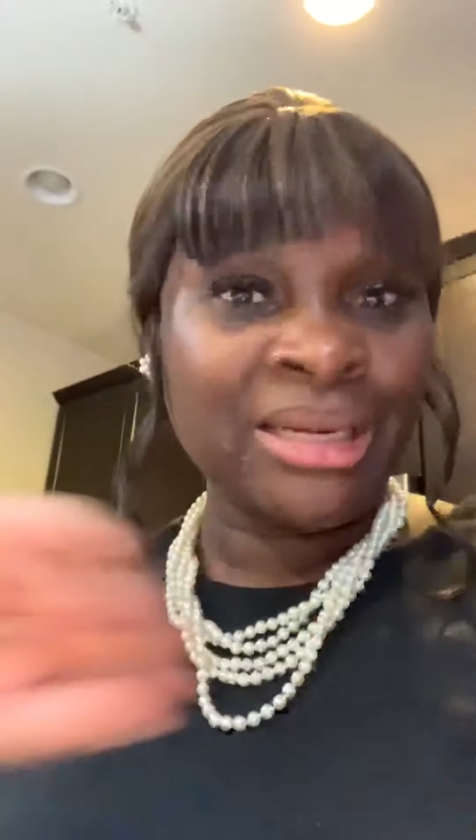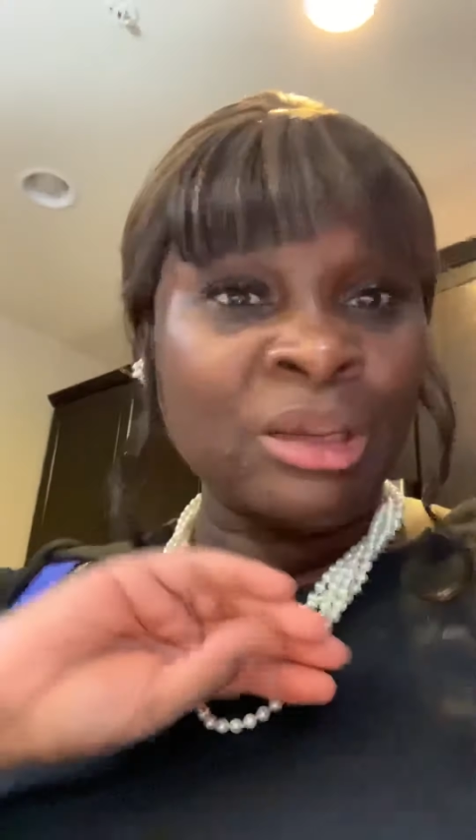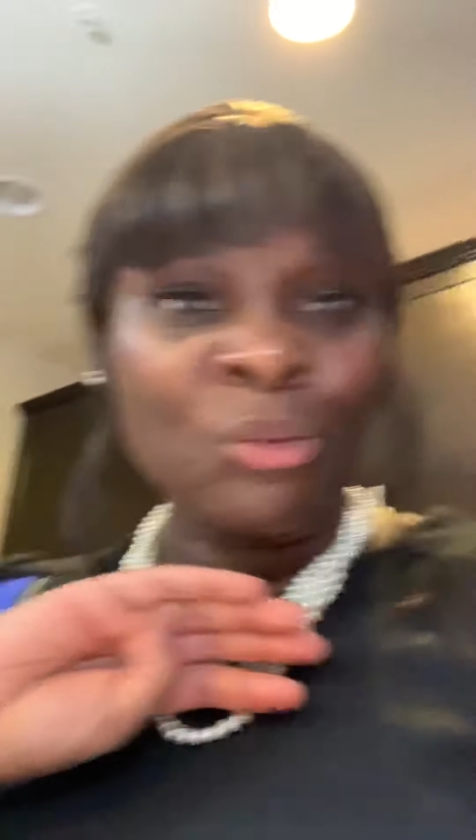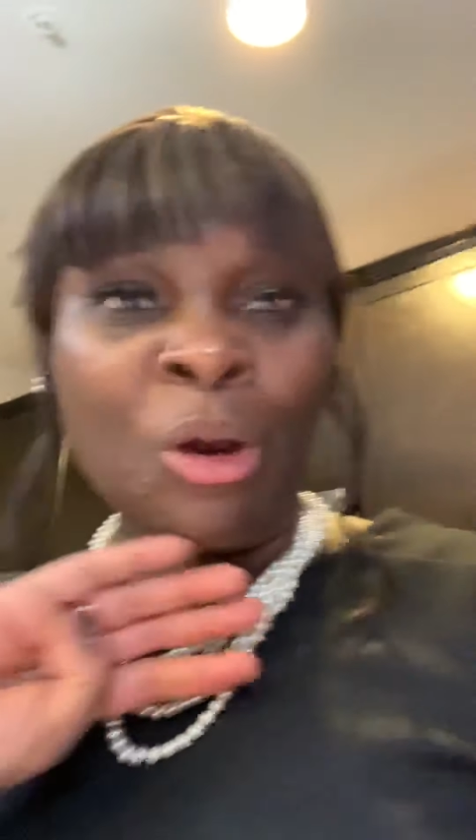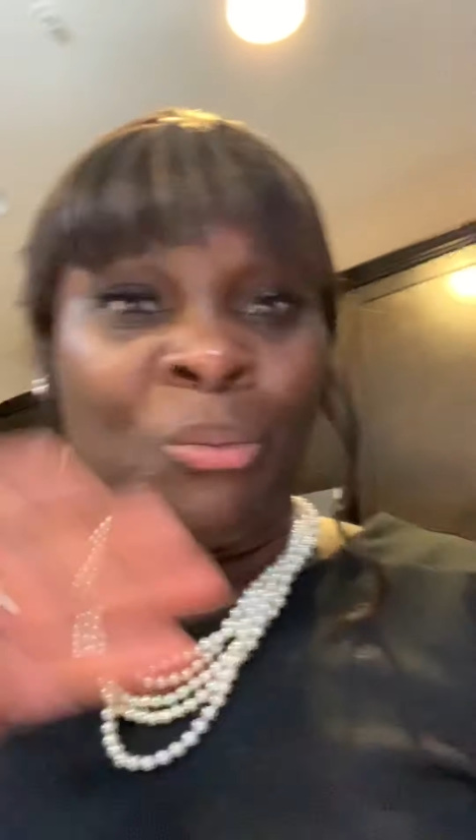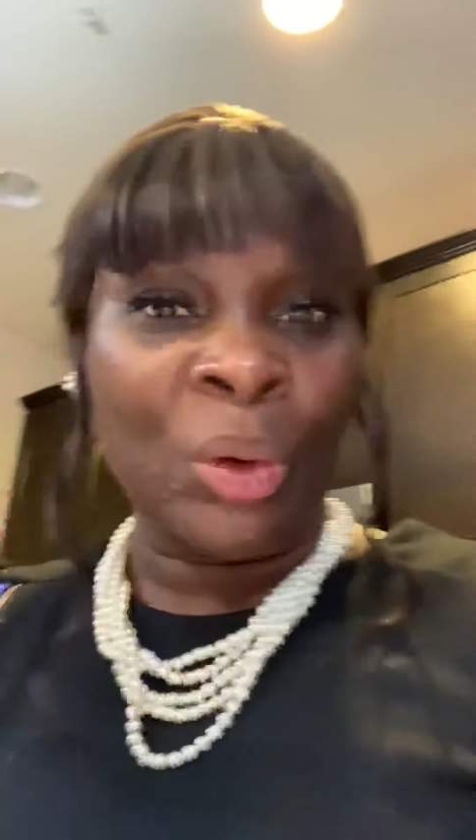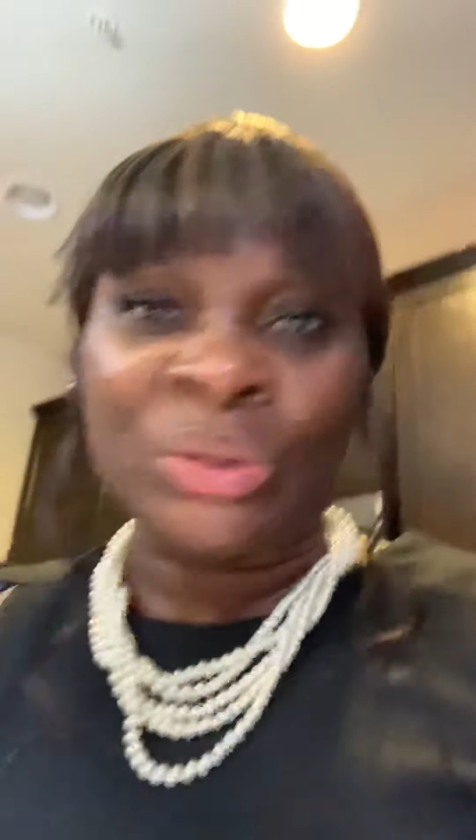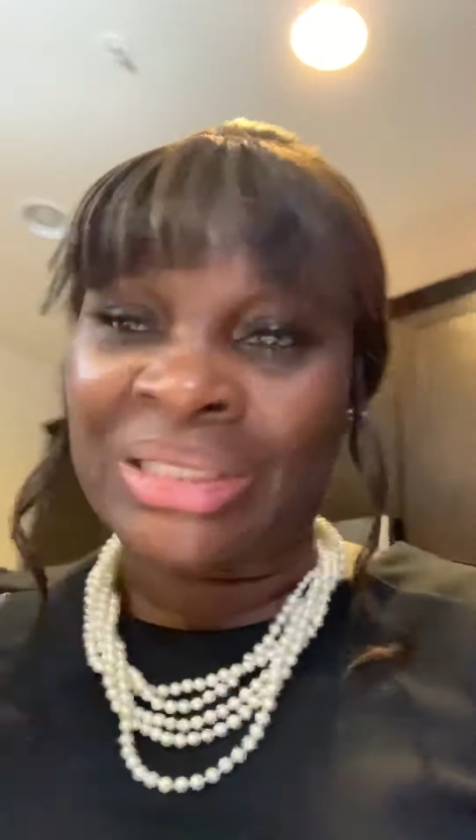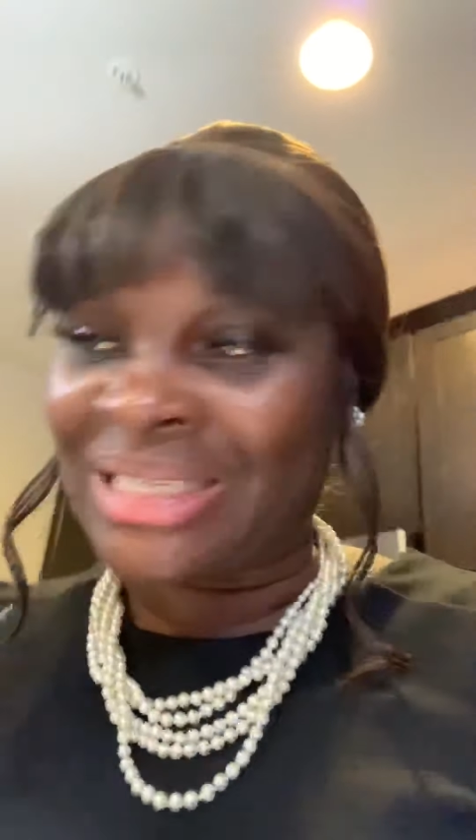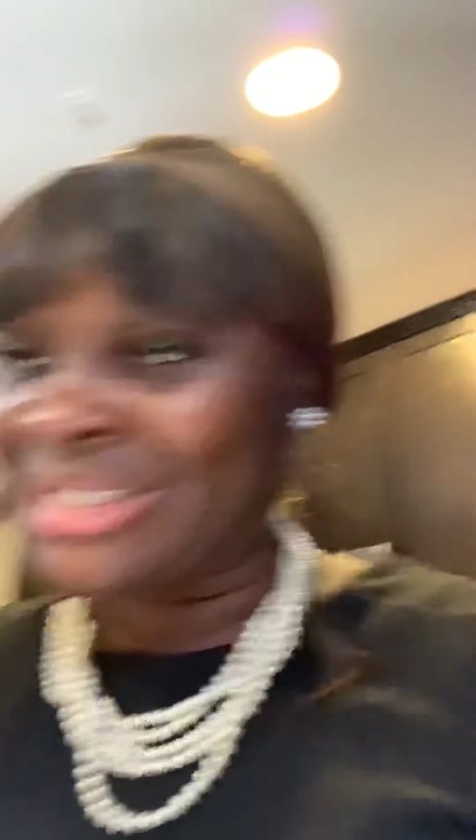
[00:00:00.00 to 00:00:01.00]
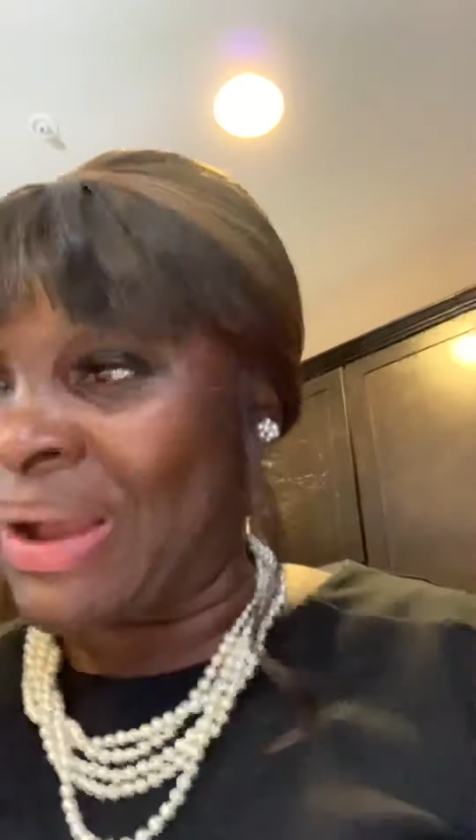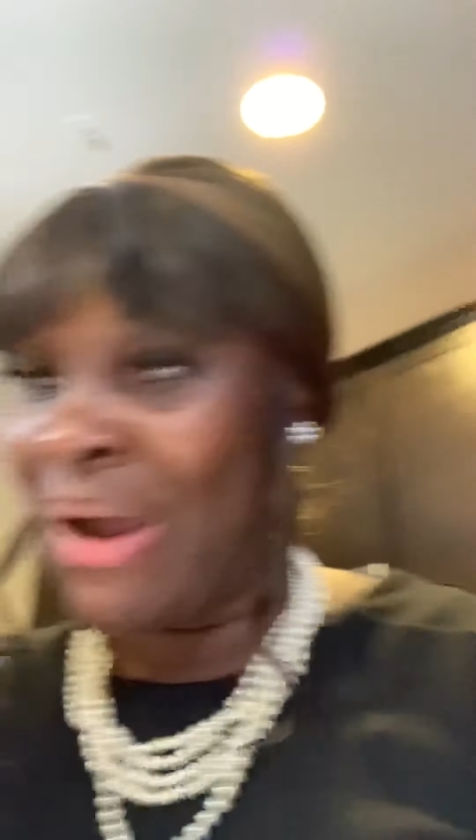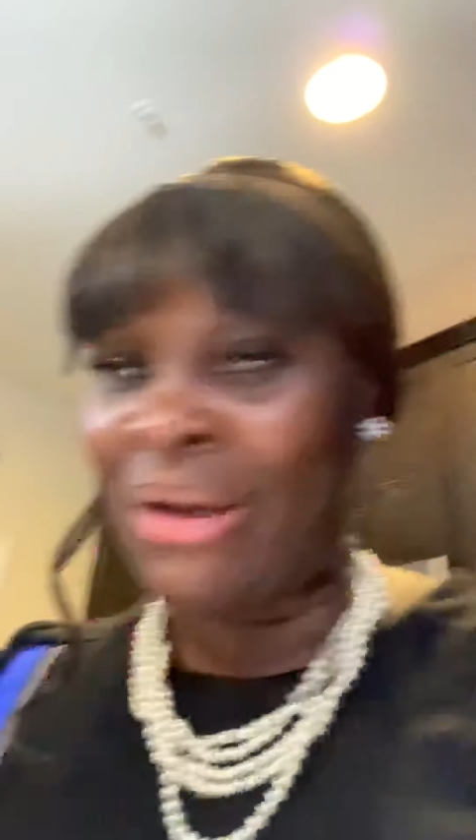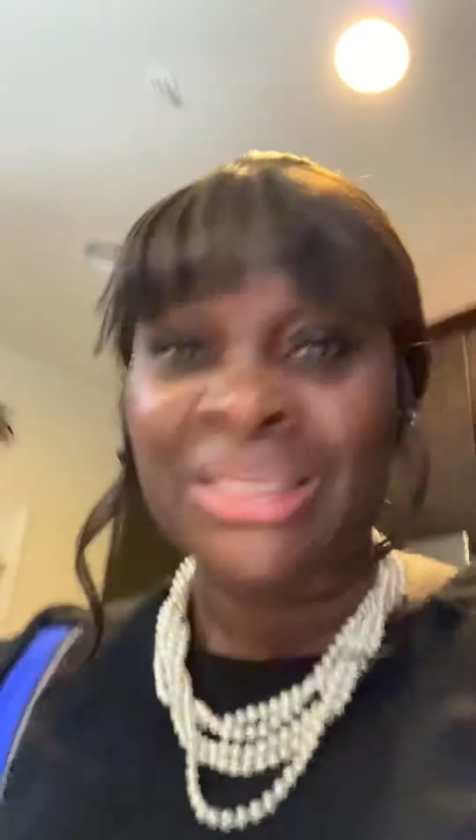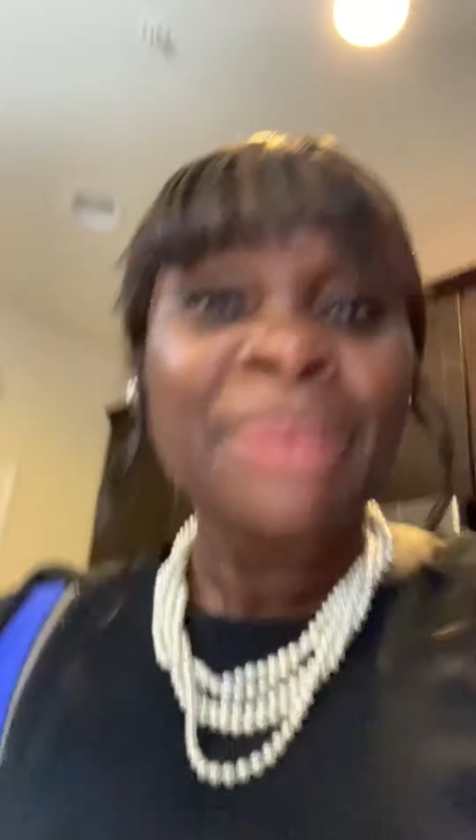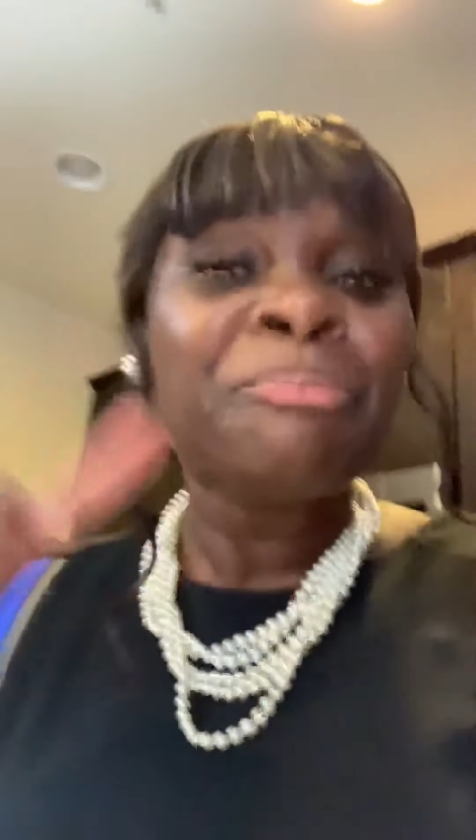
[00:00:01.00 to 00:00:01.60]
He wrote most of the songs.